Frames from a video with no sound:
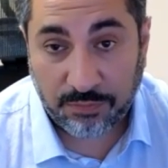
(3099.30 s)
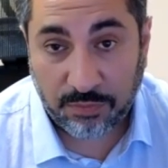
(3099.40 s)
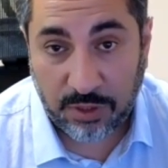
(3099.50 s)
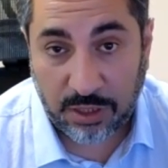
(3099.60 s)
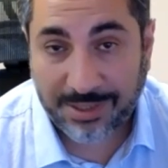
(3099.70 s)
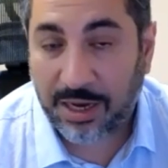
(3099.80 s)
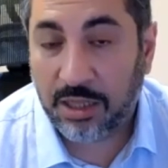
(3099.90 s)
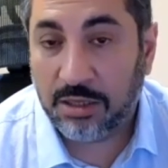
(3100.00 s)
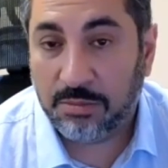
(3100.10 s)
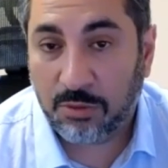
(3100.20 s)

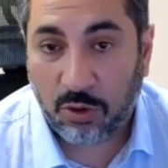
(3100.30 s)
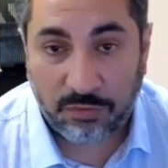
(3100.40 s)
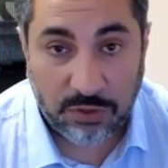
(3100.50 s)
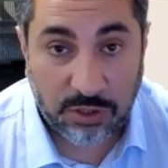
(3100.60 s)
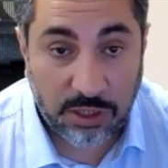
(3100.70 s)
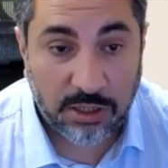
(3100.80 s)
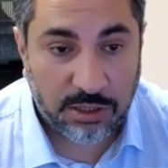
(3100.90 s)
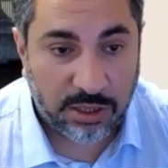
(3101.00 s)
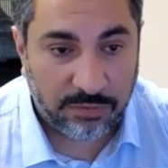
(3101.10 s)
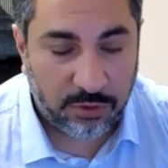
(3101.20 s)
asylum office
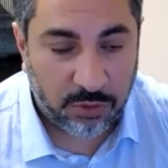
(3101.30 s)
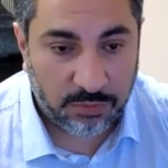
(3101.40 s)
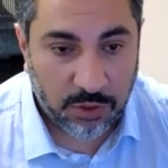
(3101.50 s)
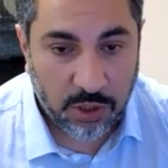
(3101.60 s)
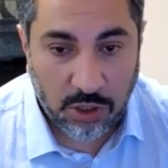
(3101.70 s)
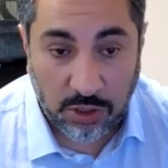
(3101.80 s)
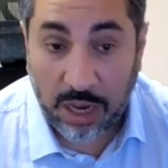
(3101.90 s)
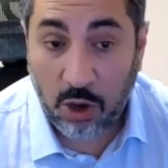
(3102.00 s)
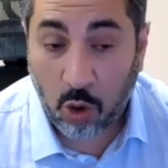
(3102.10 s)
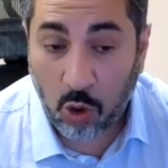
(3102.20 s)
interview. So I
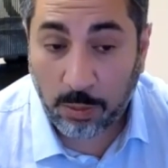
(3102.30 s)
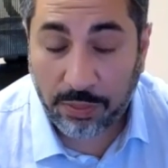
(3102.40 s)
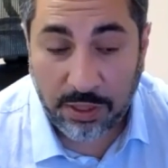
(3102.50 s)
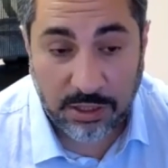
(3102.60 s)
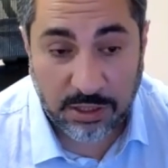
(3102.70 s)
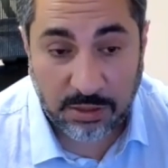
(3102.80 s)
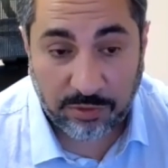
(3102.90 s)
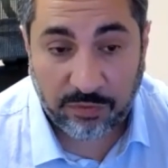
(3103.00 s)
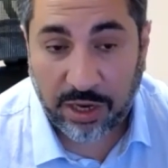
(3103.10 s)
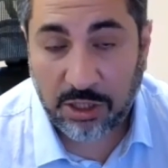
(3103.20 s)
hope this
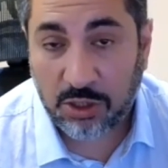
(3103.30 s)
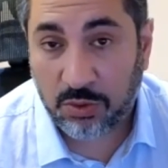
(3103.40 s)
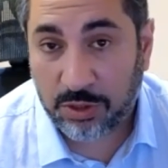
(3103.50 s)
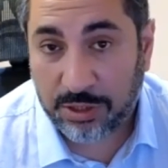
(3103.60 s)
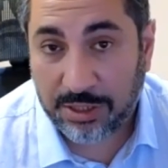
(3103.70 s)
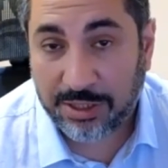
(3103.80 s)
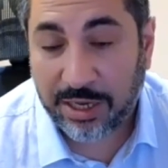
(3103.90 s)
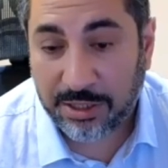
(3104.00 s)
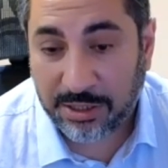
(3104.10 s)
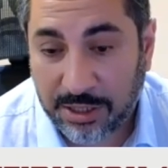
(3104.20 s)
provides you a
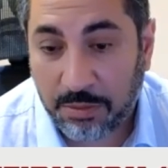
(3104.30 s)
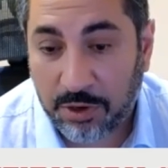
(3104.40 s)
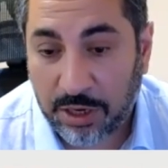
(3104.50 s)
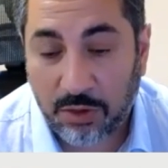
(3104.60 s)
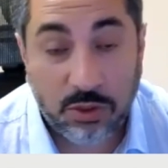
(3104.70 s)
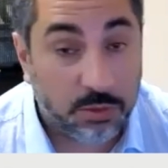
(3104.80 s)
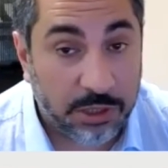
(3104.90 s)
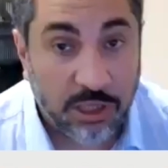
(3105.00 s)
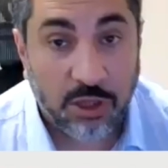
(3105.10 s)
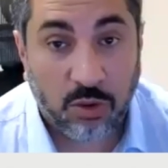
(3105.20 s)
detailed summary. I know it's been
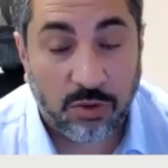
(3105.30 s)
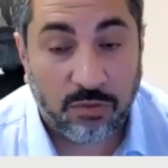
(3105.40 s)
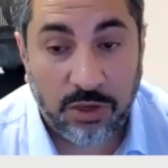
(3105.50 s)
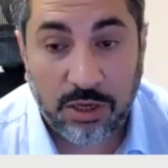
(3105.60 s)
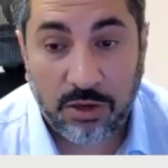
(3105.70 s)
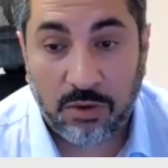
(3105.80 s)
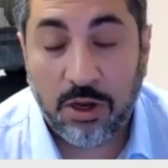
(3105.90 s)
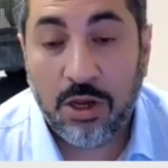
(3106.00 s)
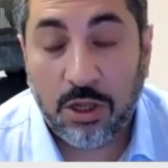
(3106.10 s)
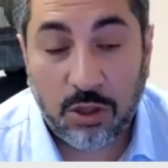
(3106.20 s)
a long video,
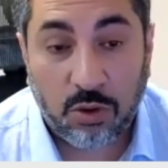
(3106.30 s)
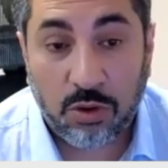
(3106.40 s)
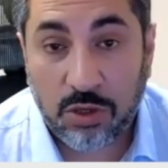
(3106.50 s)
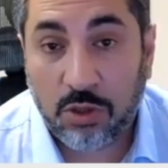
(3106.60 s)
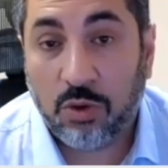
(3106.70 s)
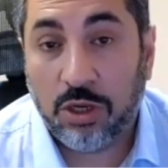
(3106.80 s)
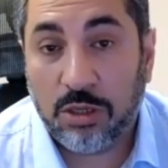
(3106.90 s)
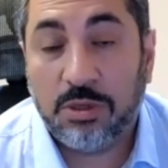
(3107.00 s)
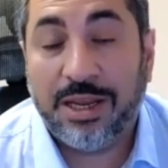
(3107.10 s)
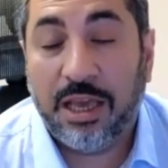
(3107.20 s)
long recording,
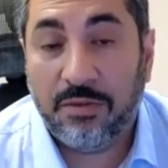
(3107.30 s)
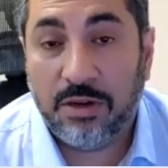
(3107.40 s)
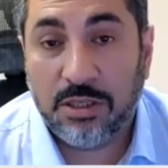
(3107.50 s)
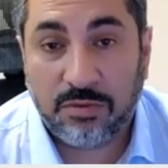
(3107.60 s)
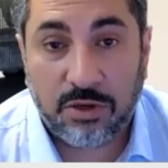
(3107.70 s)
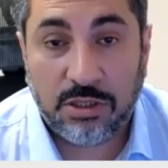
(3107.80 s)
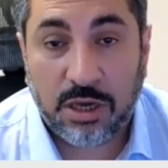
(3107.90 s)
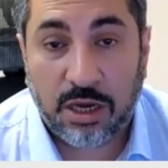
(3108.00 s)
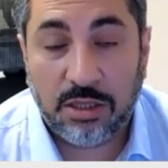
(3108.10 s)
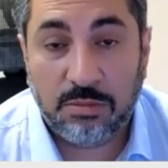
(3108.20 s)
but evidence for
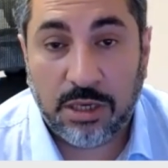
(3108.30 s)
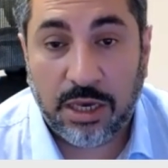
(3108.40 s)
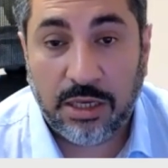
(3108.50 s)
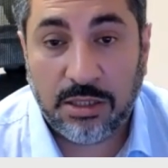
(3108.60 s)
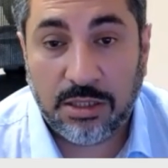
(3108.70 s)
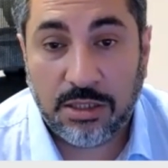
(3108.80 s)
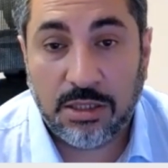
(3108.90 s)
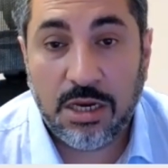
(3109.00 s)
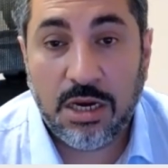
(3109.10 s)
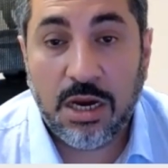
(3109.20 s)
asylum cases
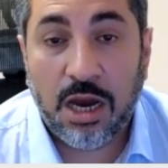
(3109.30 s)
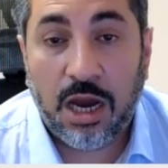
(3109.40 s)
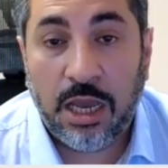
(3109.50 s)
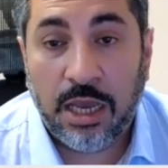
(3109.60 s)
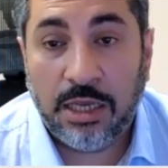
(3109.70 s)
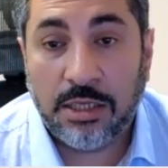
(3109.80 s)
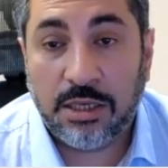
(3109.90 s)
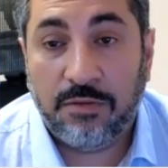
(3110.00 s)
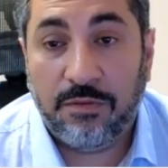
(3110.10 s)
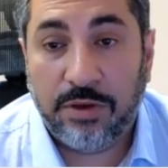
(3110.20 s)
is
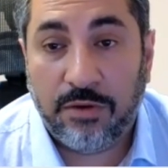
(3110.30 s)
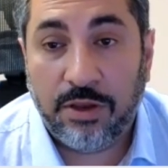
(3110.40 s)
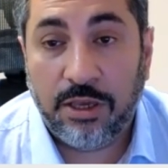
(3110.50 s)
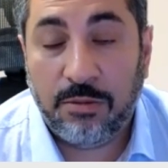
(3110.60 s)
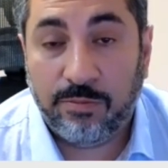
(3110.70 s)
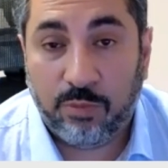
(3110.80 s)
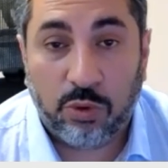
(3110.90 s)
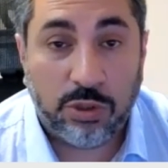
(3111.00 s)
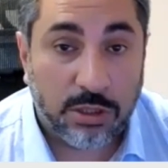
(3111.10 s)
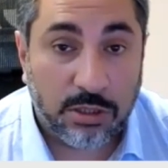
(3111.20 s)
a very
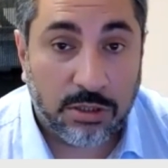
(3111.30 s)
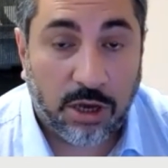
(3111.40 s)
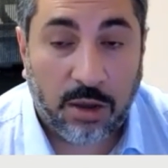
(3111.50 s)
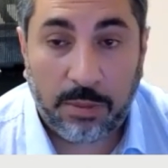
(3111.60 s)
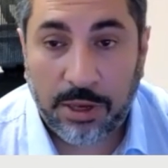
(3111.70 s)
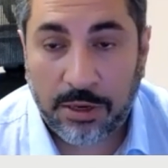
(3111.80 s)
important topic,